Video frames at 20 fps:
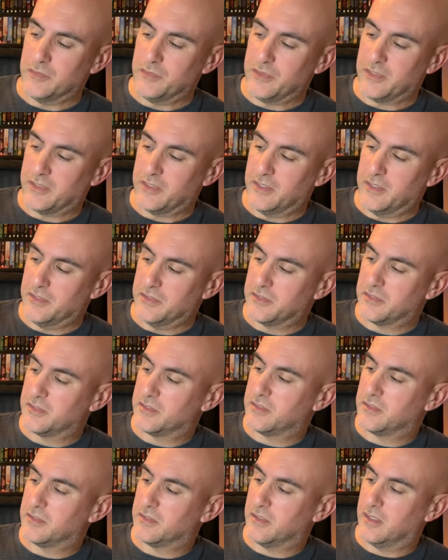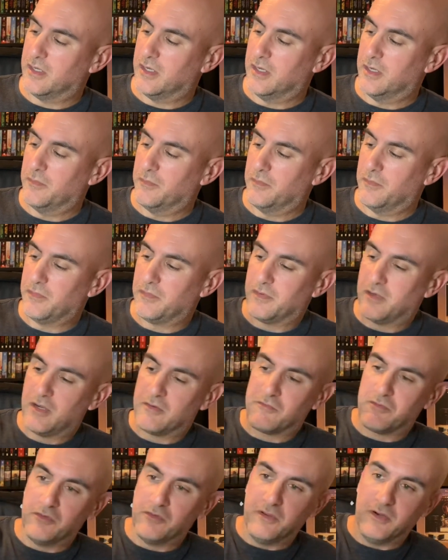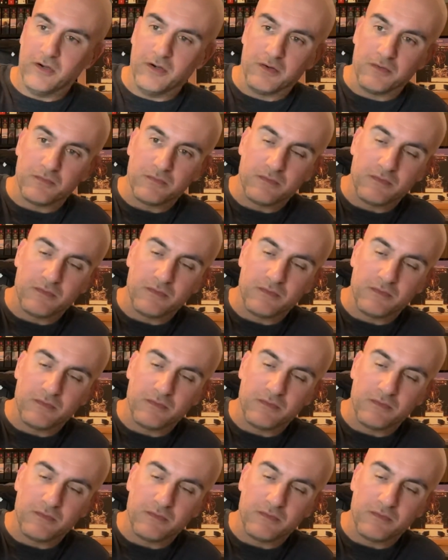because Huffer there,